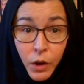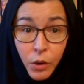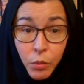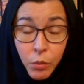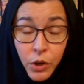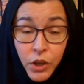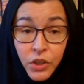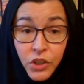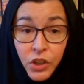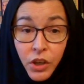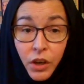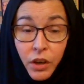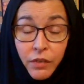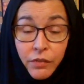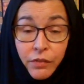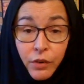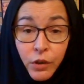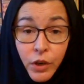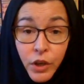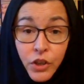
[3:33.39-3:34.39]
which
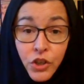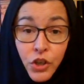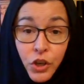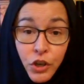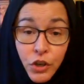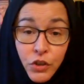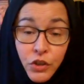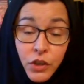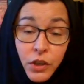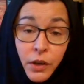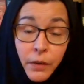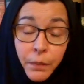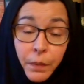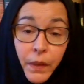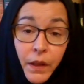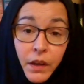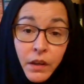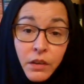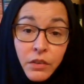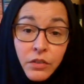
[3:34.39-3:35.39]
for a church
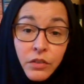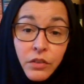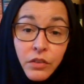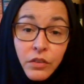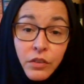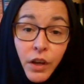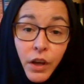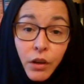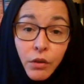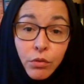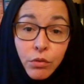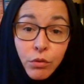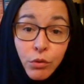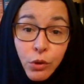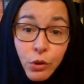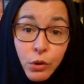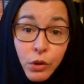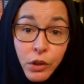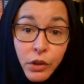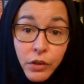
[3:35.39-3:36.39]
that is
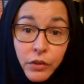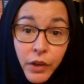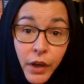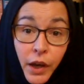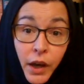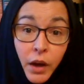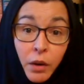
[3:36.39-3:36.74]
self-ruled,